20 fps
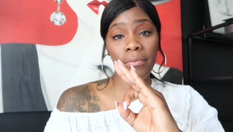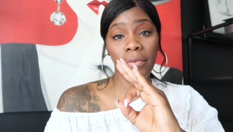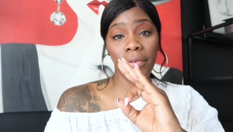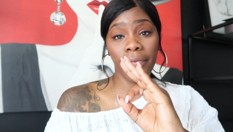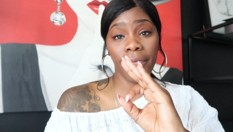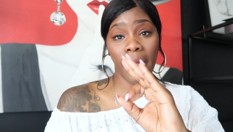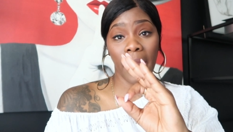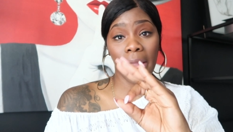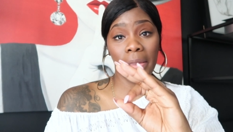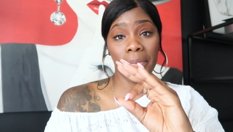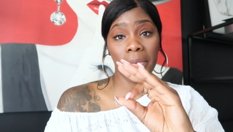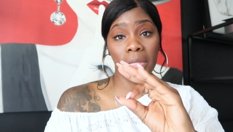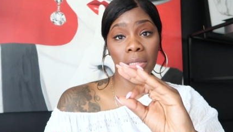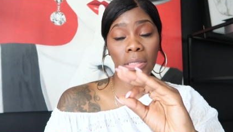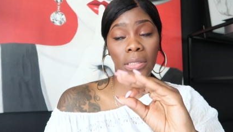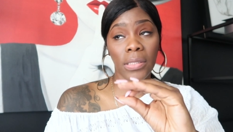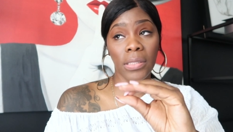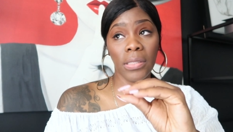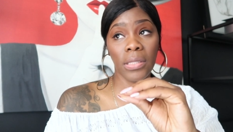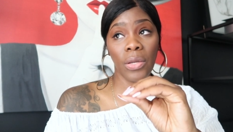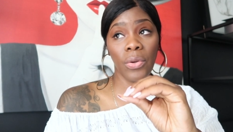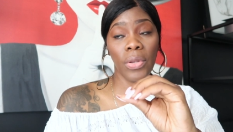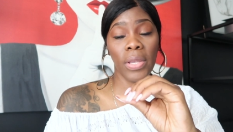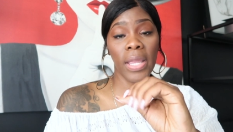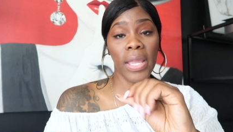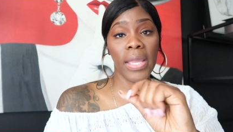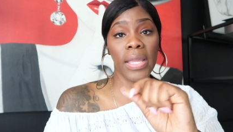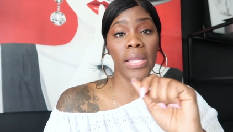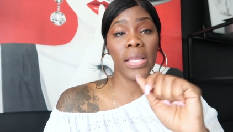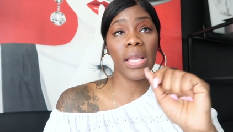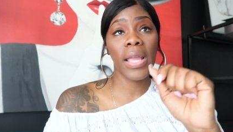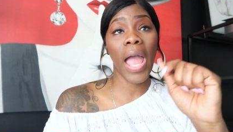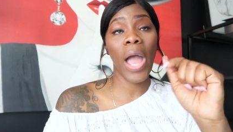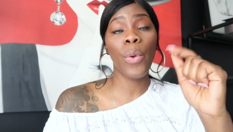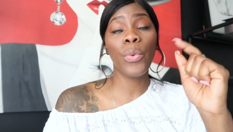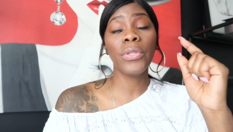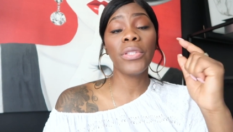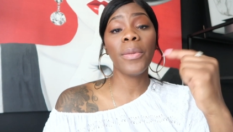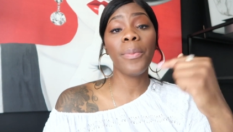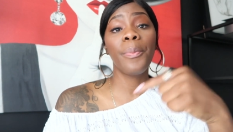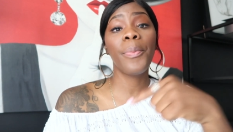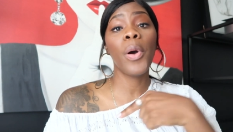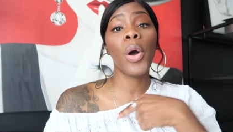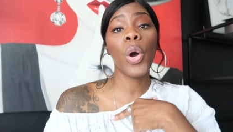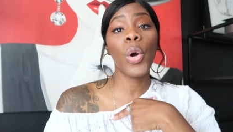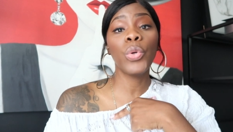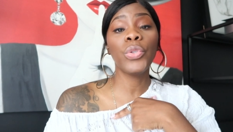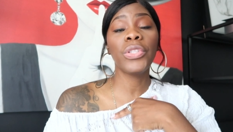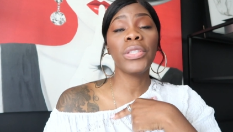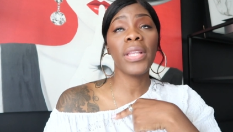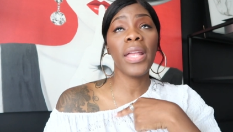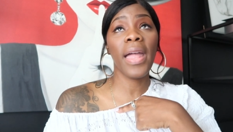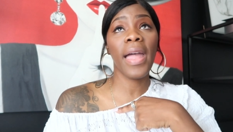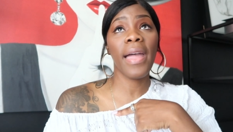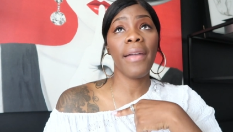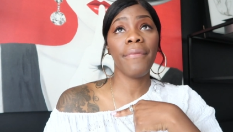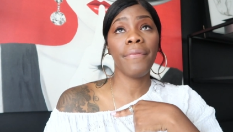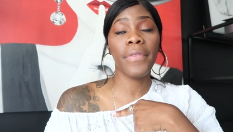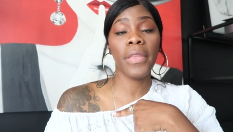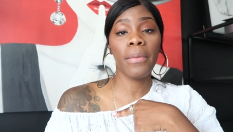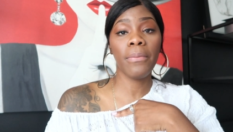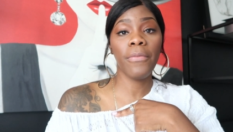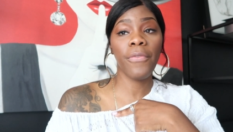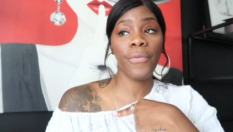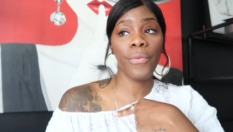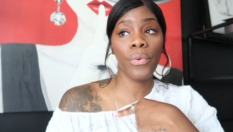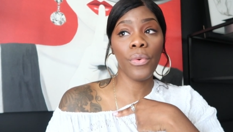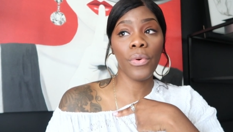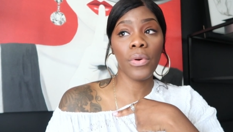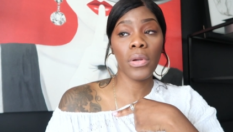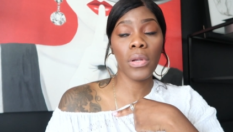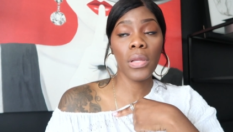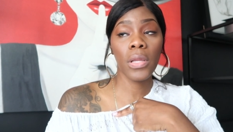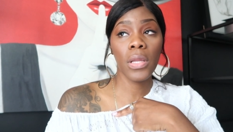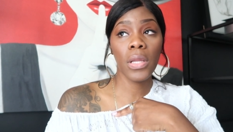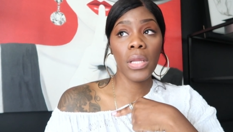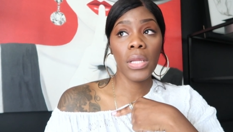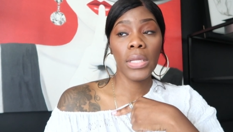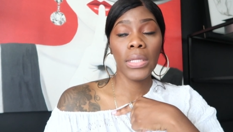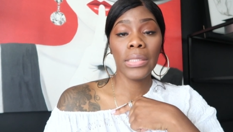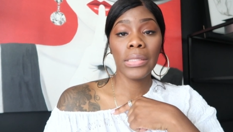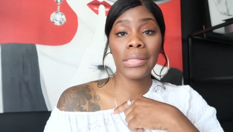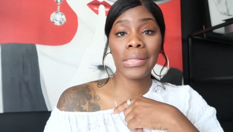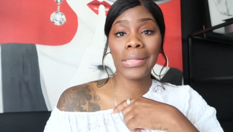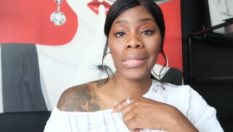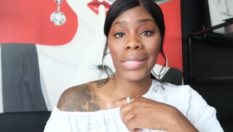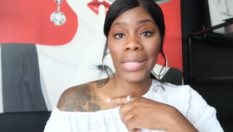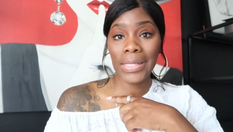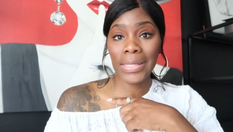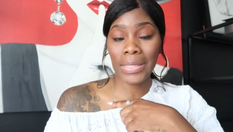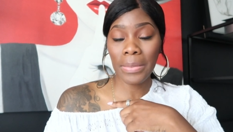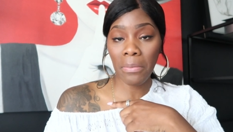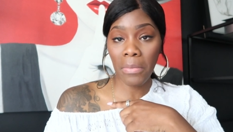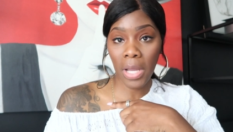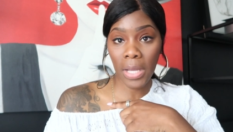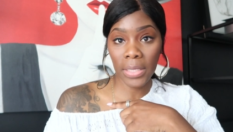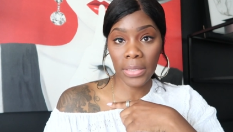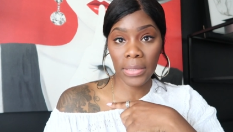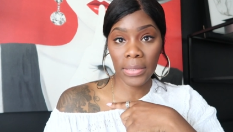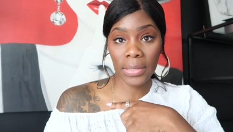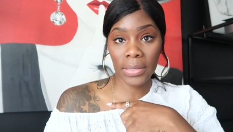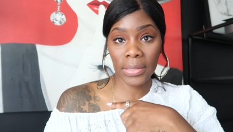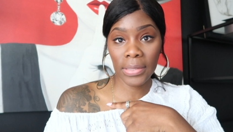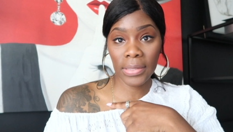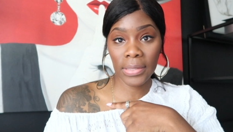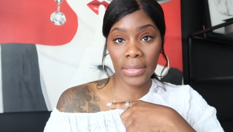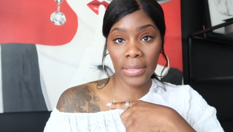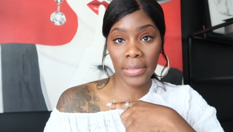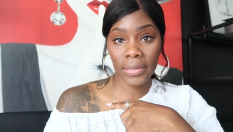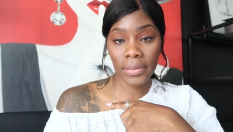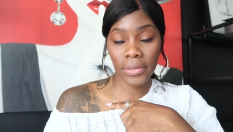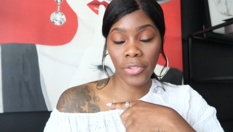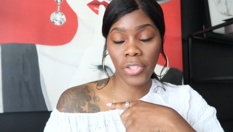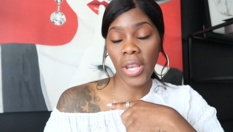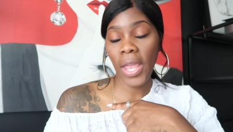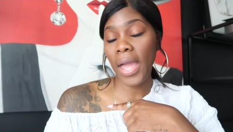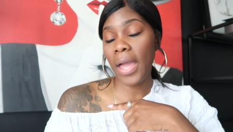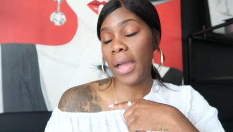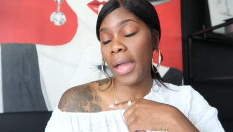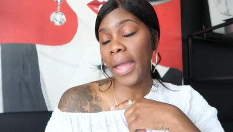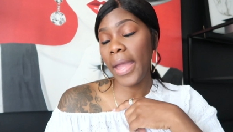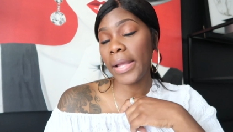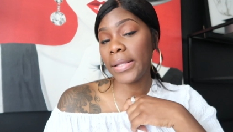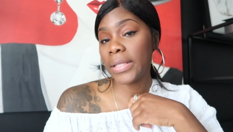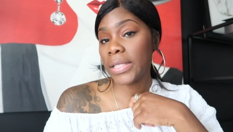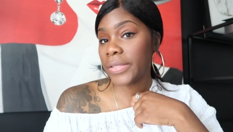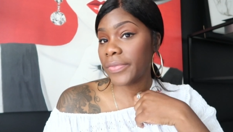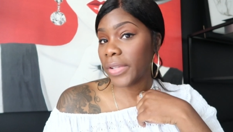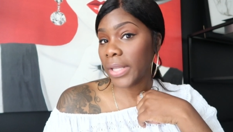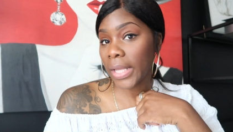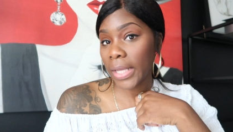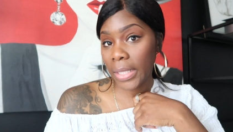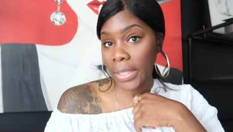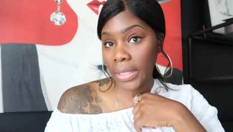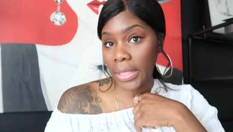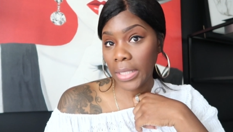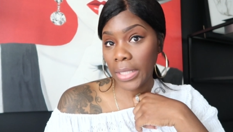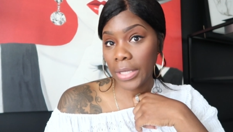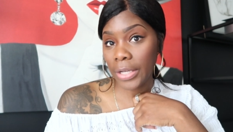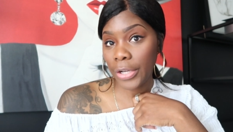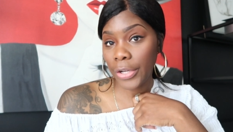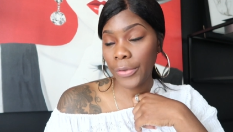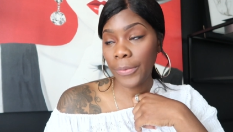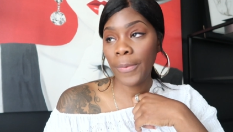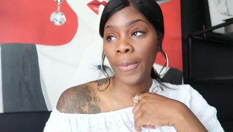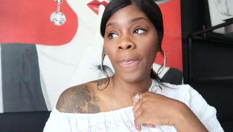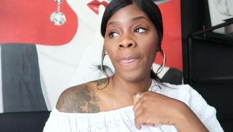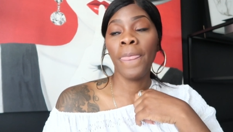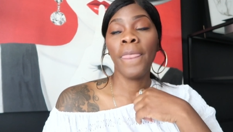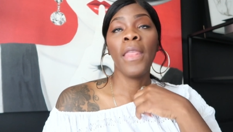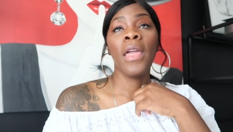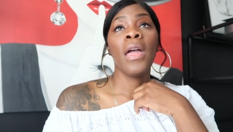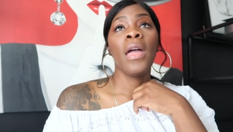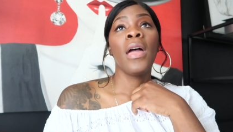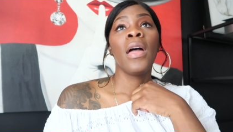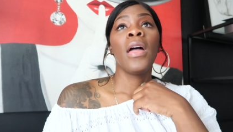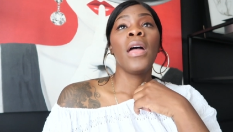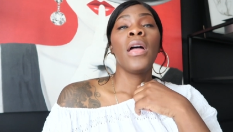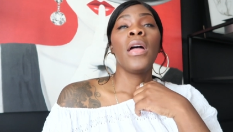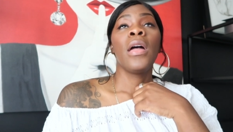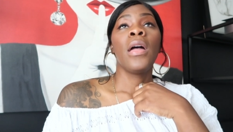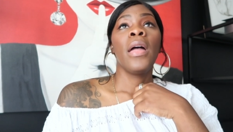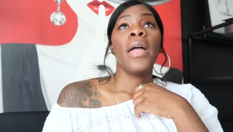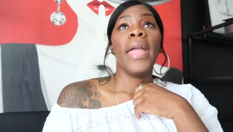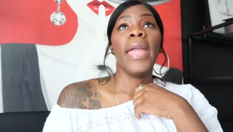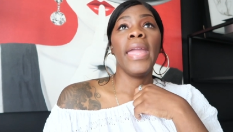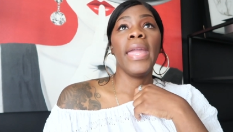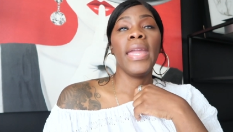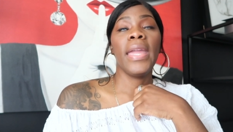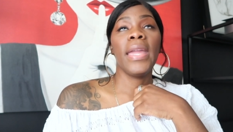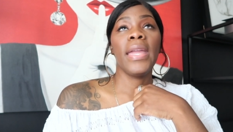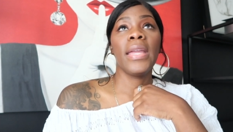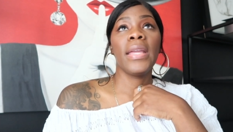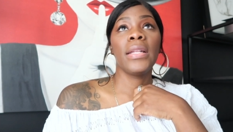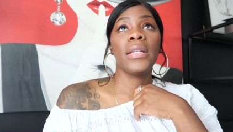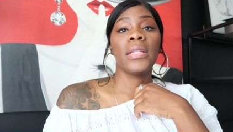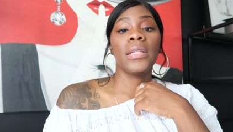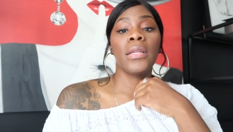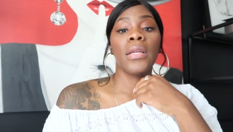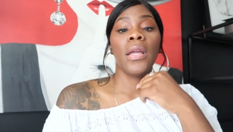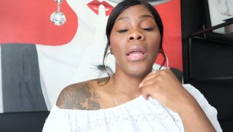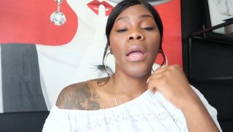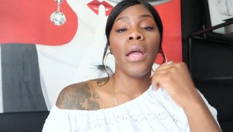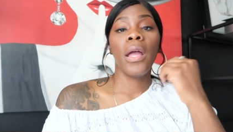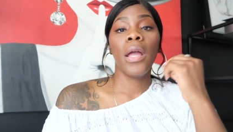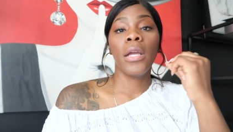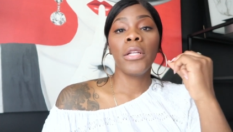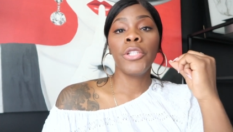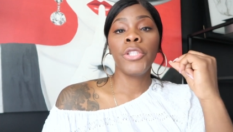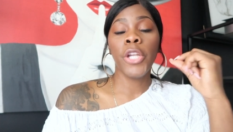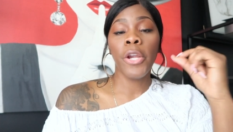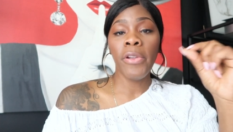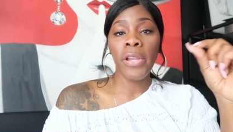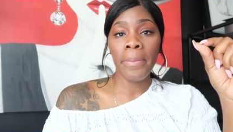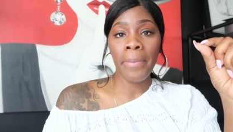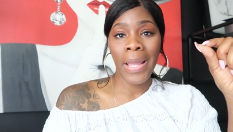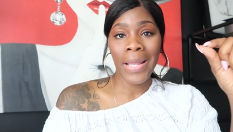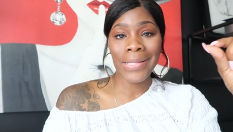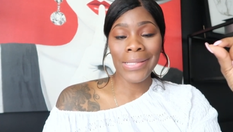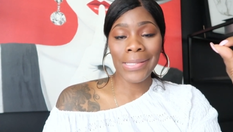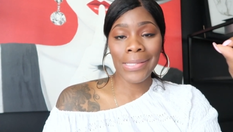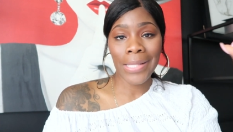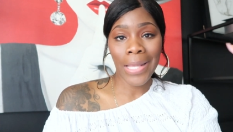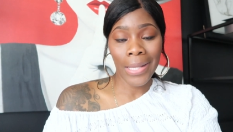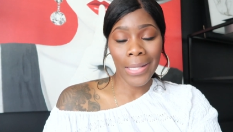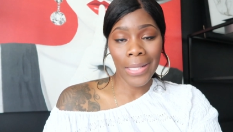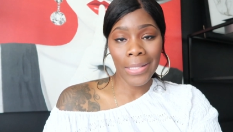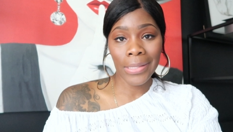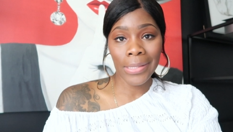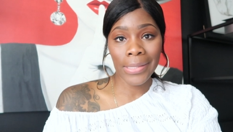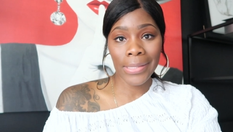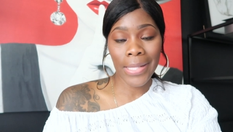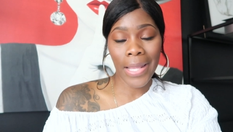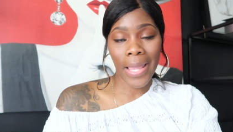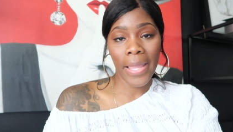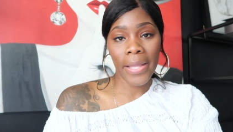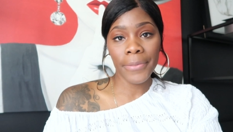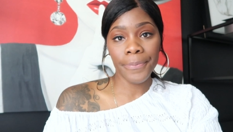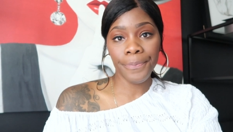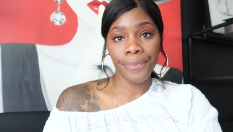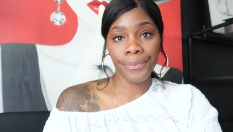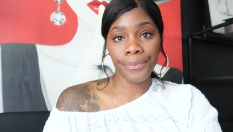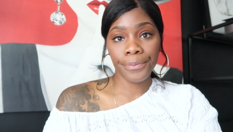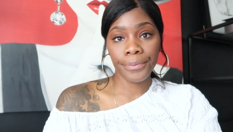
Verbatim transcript: refinements, okay? I was supposed to have them for six months. Child, I had this for like a year. And during my second set